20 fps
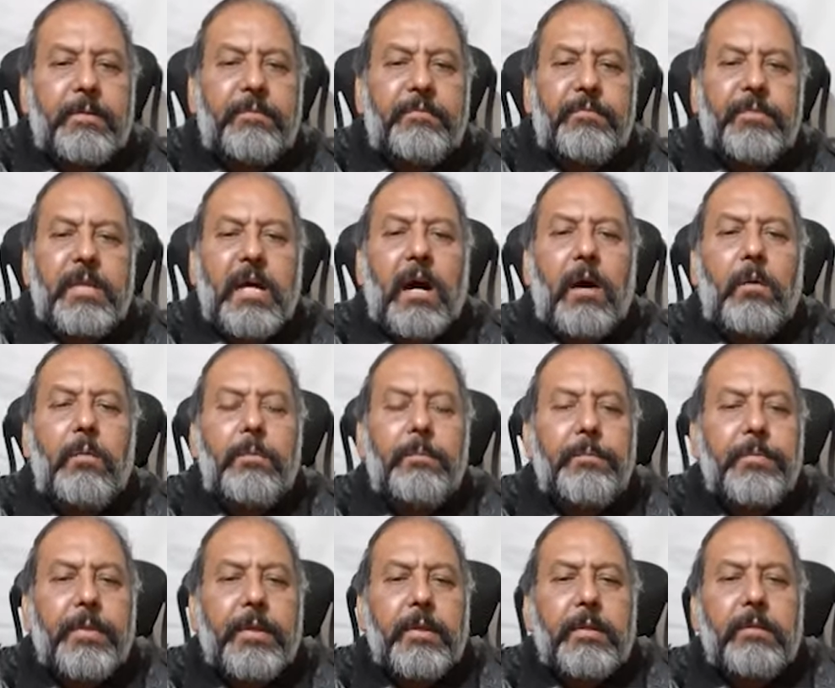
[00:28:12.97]
Now,
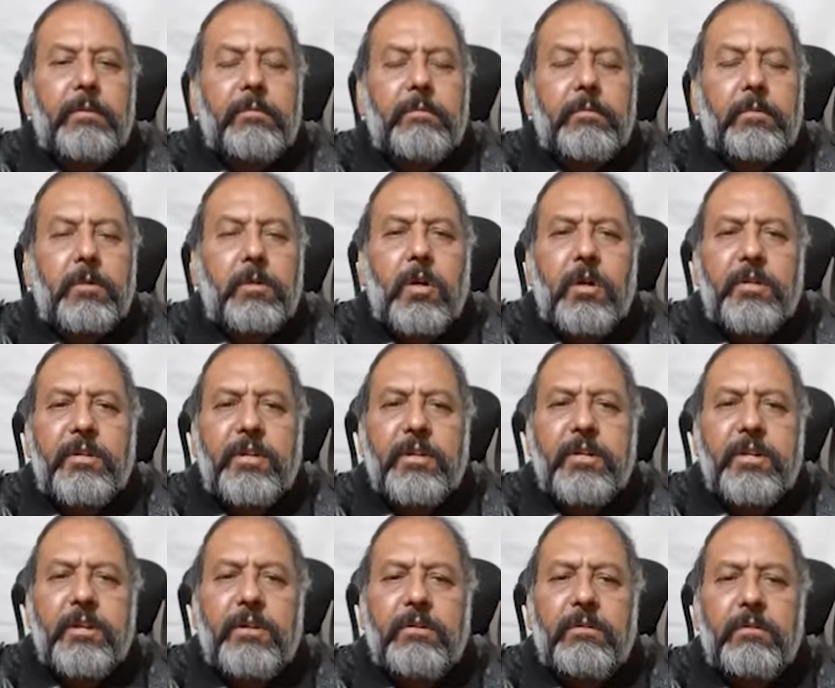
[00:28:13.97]

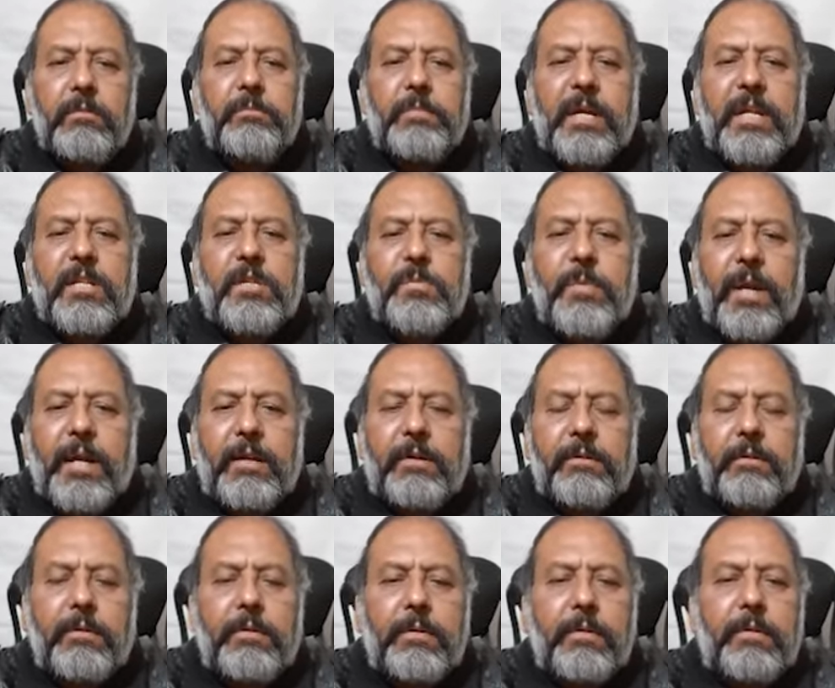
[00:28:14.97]
continuing management,
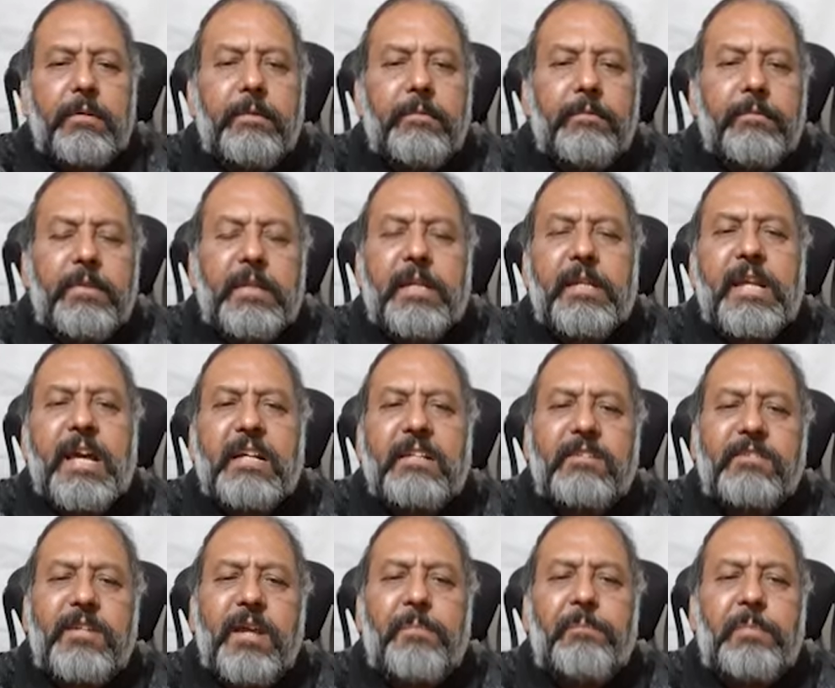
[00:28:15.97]
the next
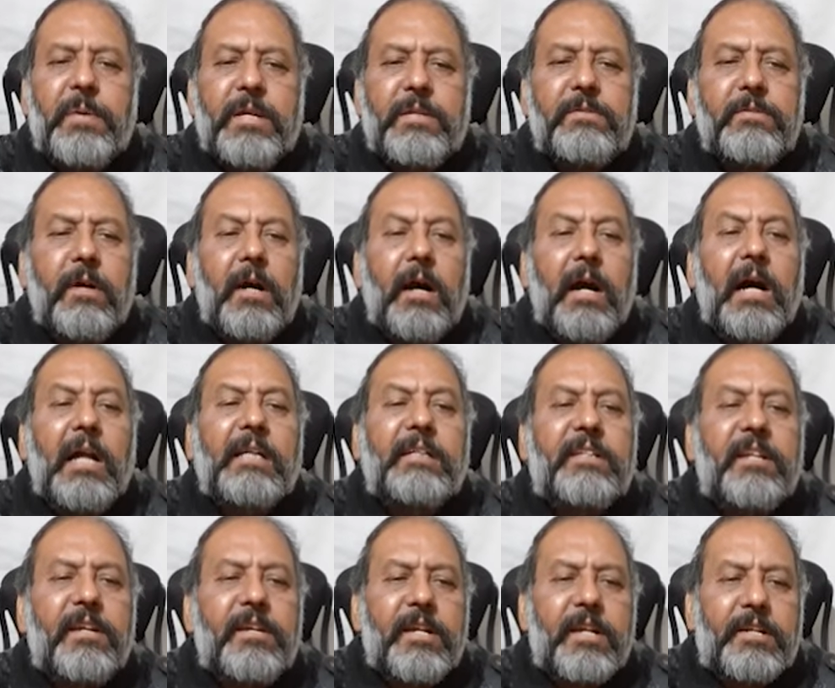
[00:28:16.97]
step is
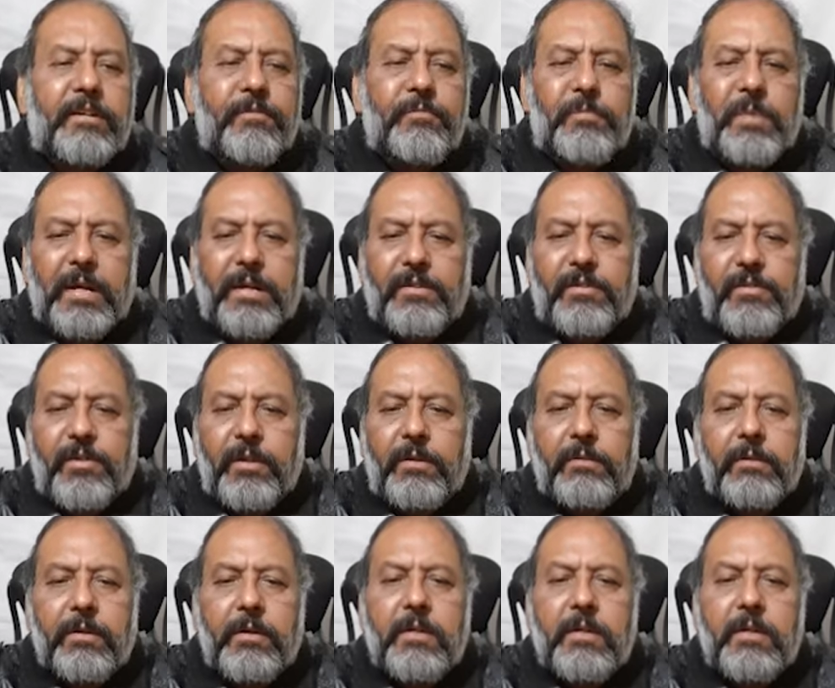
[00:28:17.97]
alternative medicine.